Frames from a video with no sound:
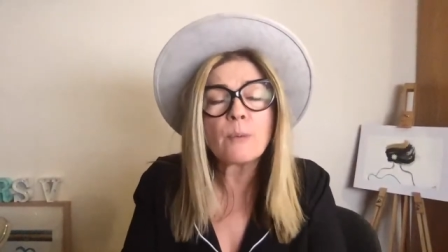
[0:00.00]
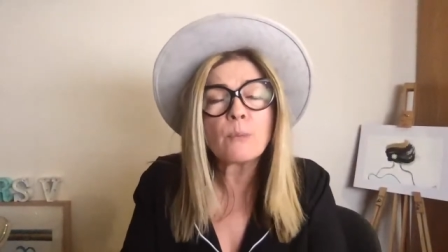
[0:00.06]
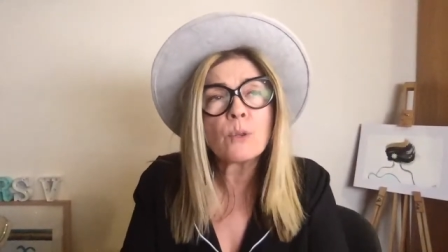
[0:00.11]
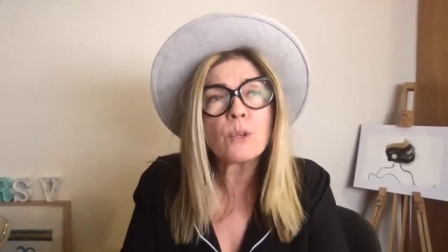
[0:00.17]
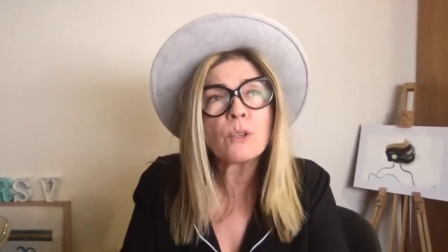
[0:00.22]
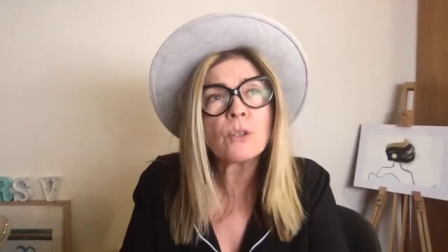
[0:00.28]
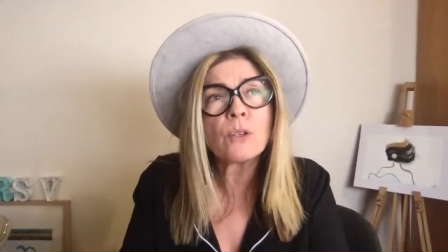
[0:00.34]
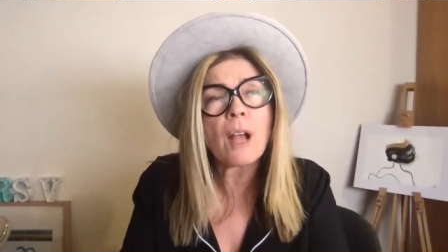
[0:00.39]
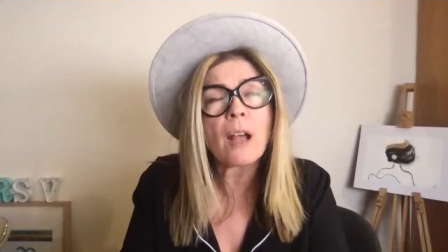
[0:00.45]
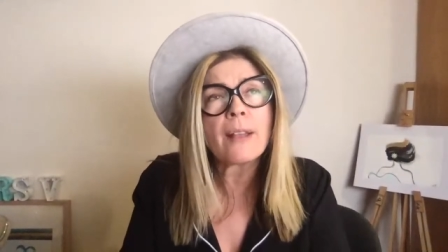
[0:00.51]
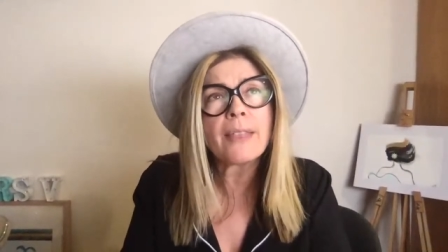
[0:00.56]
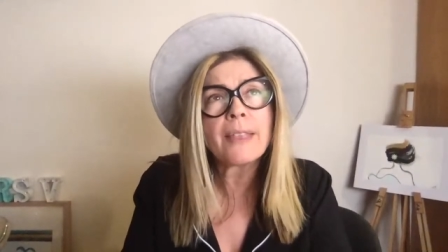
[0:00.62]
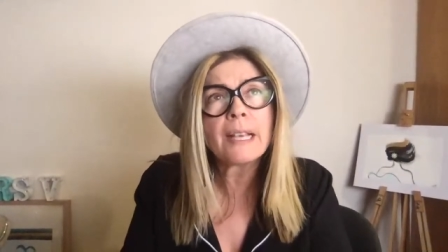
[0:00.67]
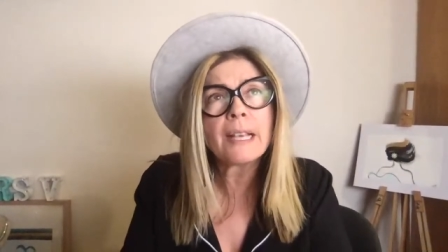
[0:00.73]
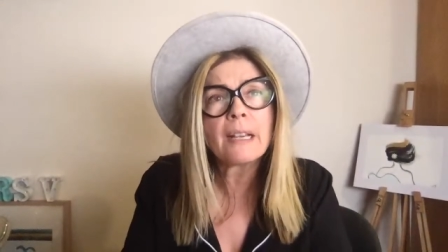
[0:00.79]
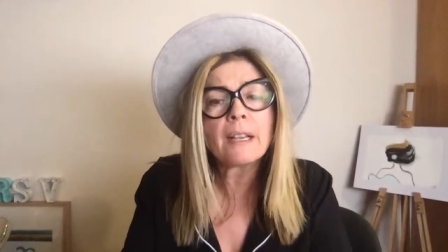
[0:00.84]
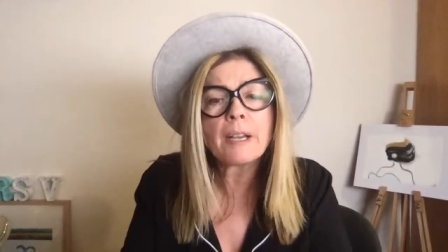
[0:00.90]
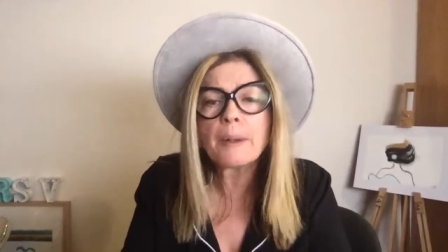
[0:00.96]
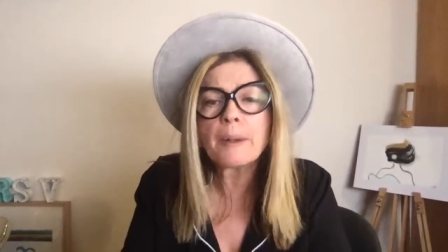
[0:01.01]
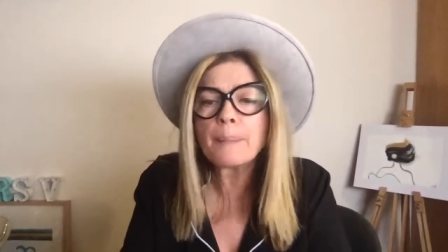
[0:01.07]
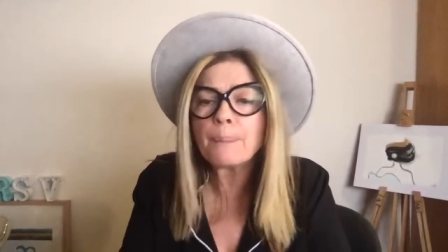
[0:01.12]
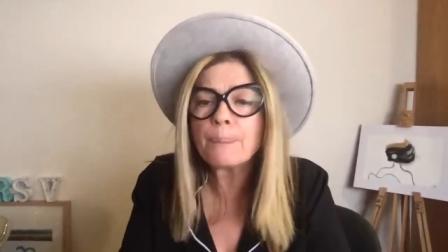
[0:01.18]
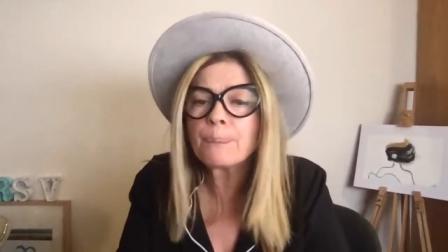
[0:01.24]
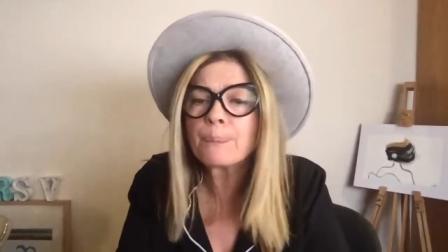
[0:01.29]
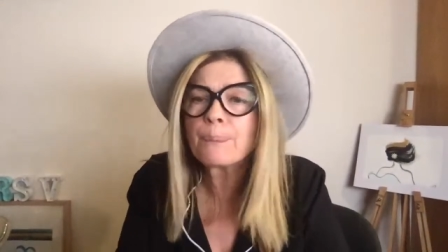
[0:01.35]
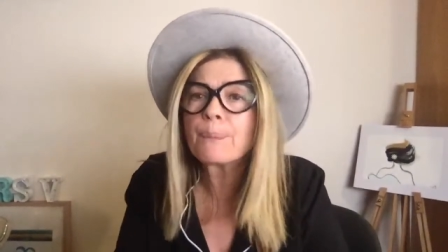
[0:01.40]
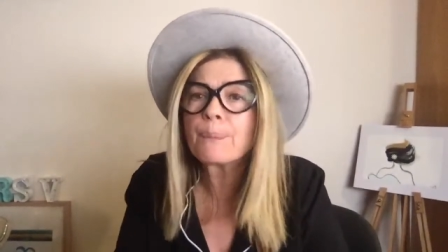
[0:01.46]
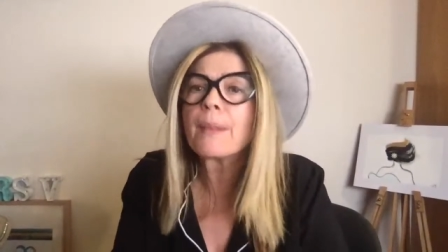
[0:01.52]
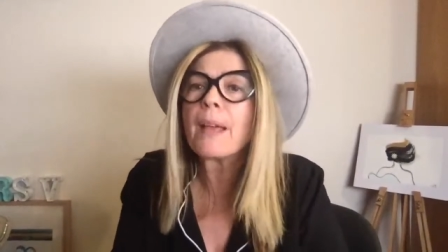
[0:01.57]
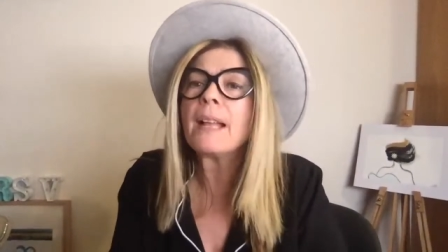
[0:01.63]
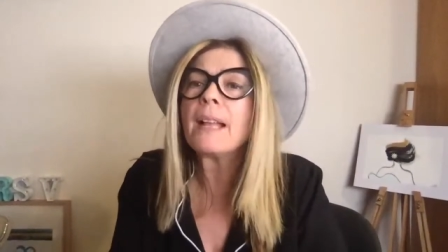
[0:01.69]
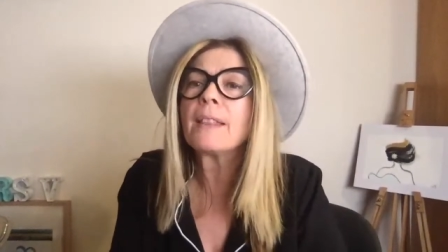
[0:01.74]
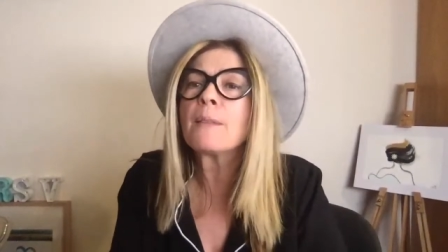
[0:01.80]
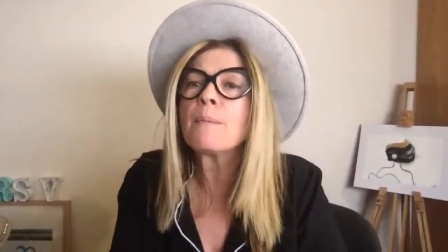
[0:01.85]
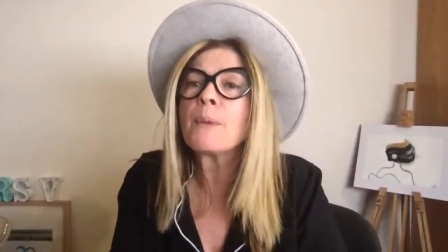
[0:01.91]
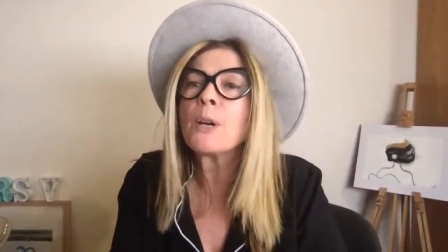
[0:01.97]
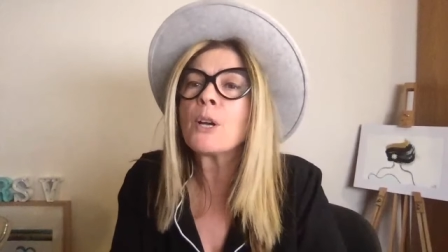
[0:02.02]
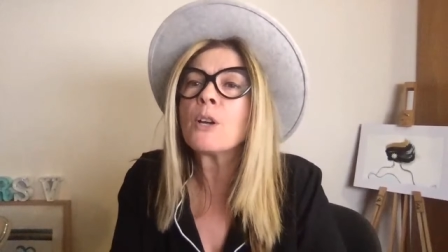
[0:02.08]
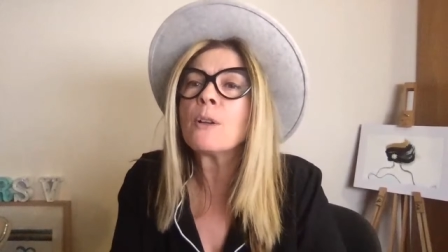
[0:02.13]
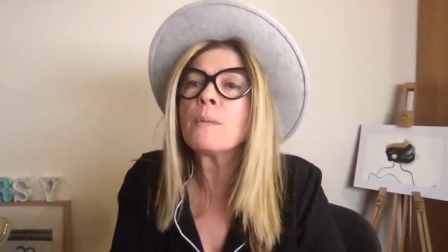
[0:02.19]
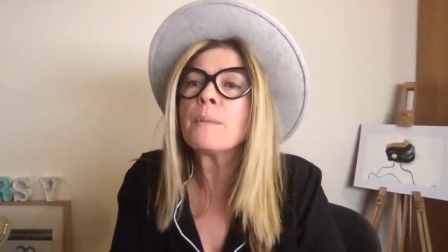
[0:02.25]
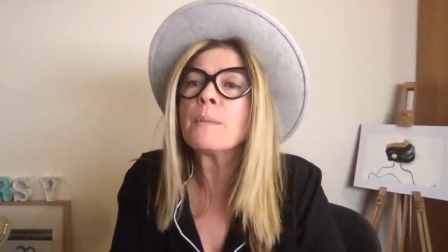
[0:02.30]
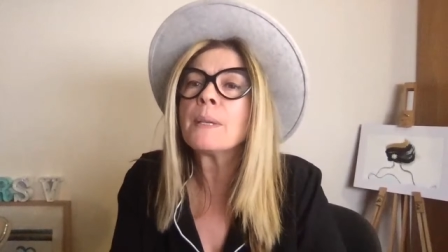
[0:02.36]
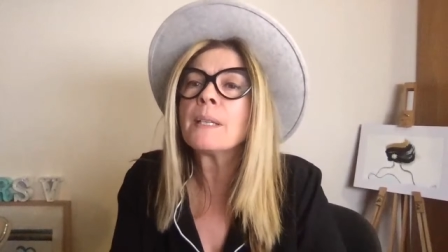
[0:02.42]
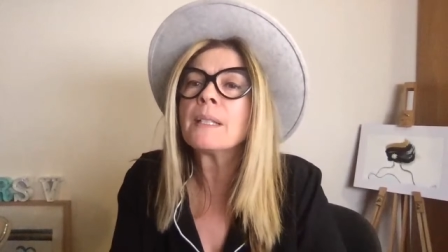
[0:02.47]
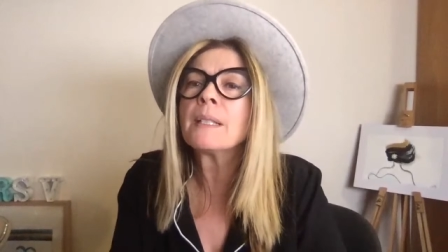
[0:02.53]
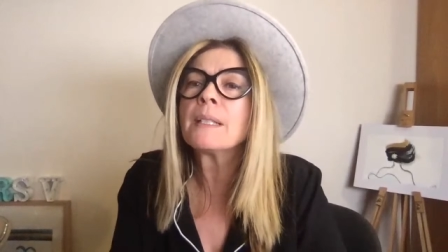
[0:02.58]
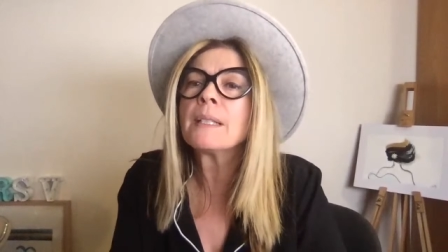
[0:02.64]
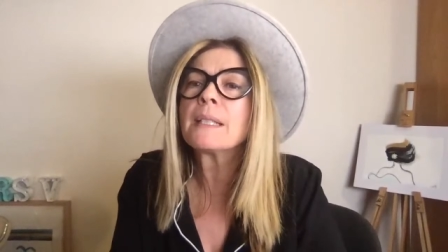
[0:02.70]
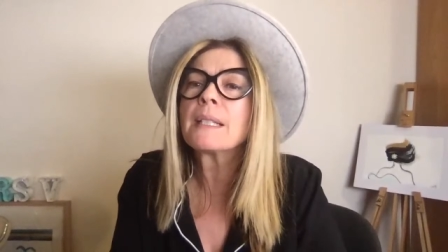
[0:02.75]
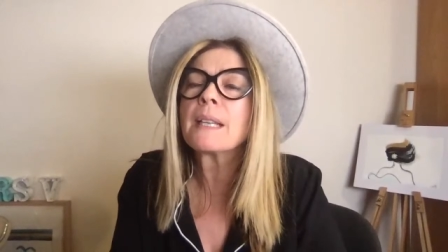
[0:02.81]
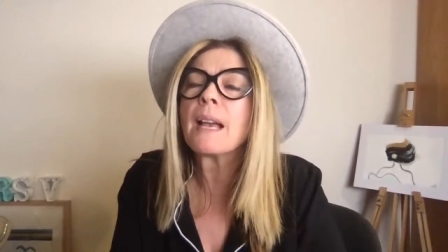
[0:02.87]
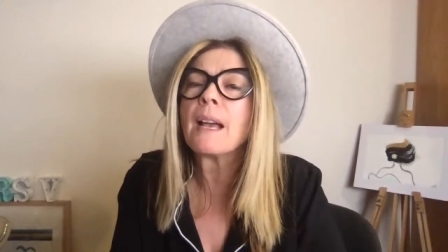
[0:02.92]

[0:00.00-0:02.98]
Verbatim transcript: Well, look, I think at the moment,